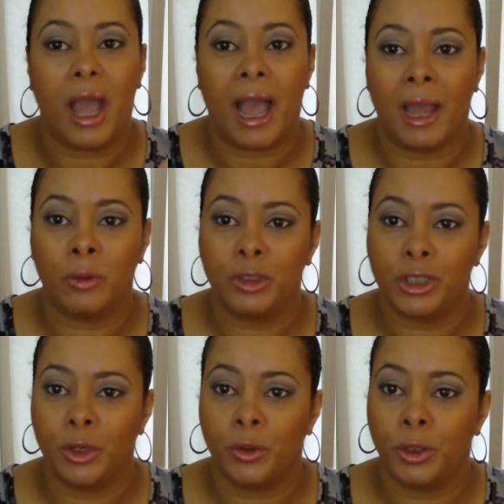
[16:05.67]
I will
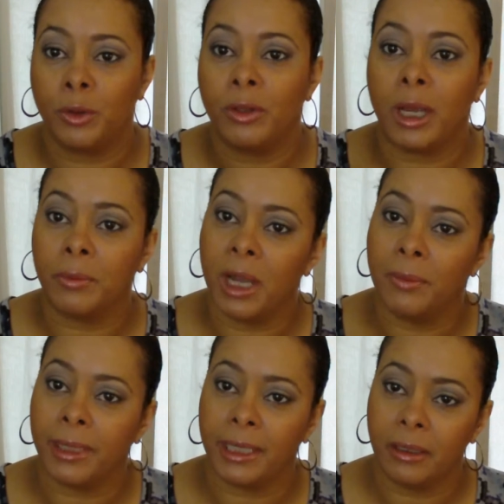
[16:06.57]
show you the
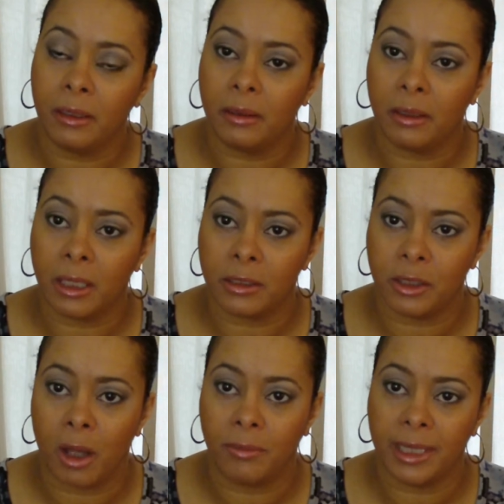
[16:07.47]
upcoming
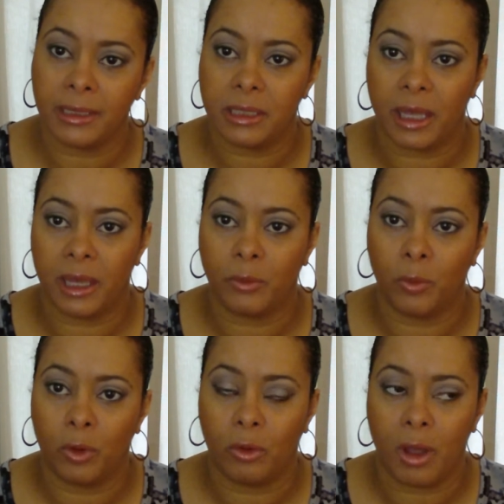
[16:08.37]
installments that
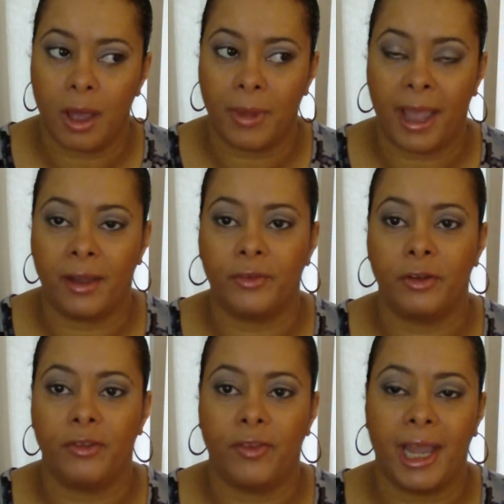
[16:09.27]
will come
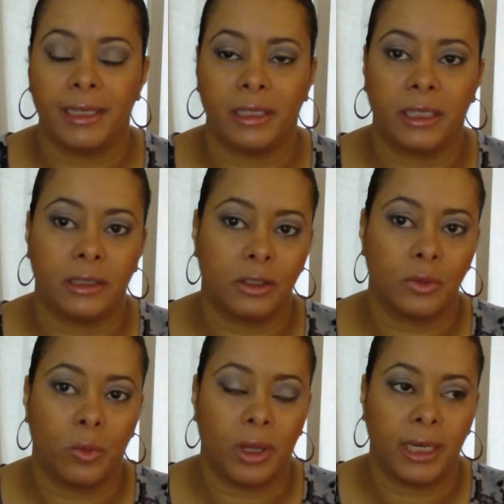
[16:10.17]
after the fact. I think
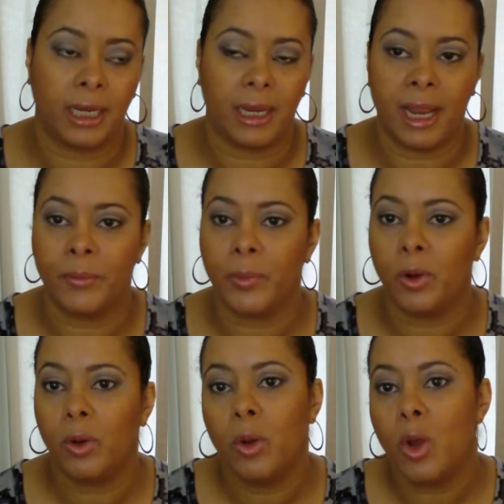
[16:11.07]
there's one in
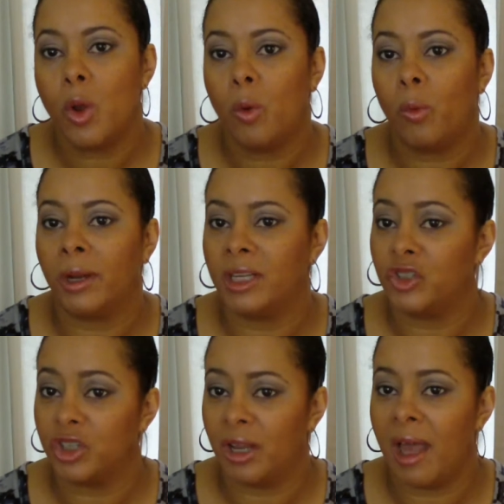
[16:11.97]
April, one
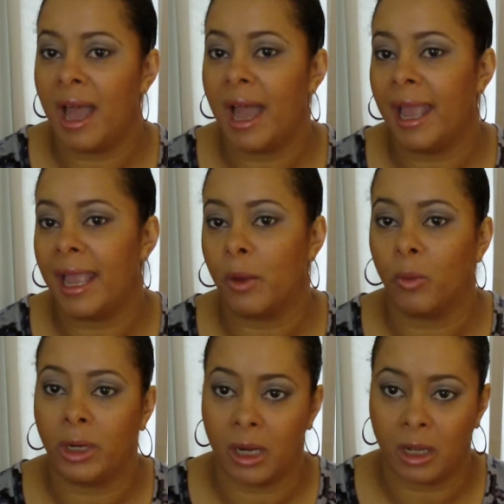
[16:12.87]
in July, and
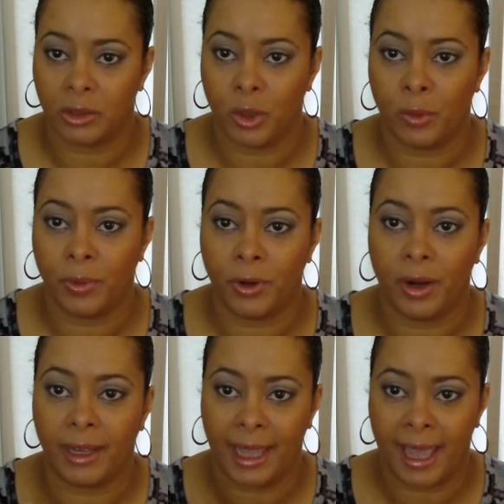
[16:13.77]
one in October.
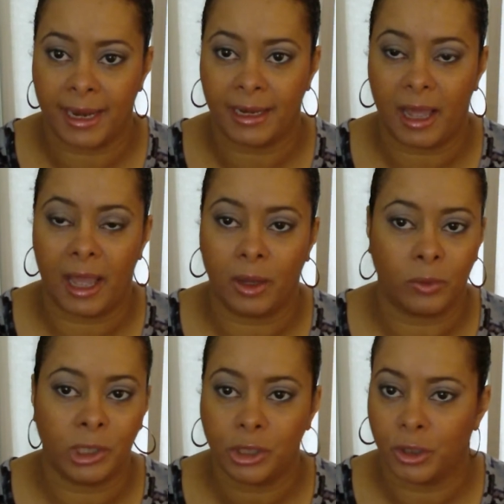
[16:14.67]
Again, I
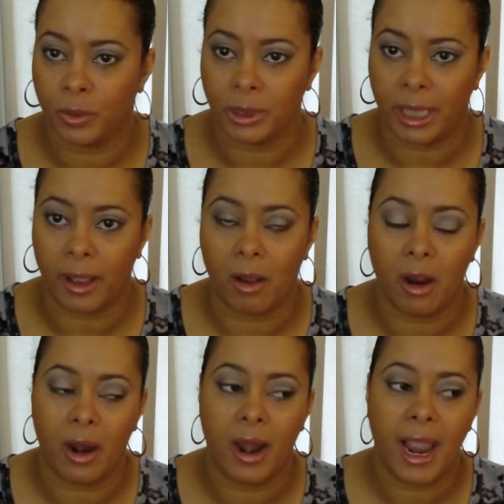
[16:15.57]
always show you what they
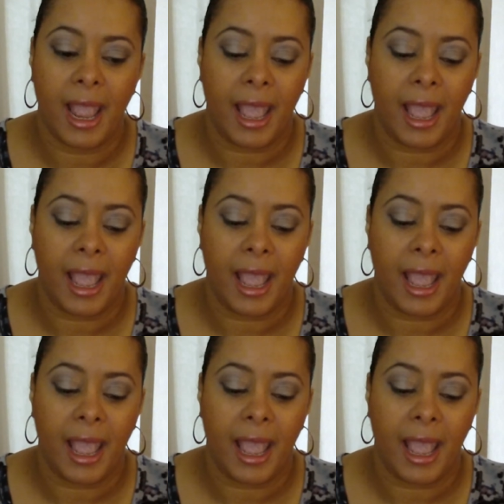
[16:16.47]
are.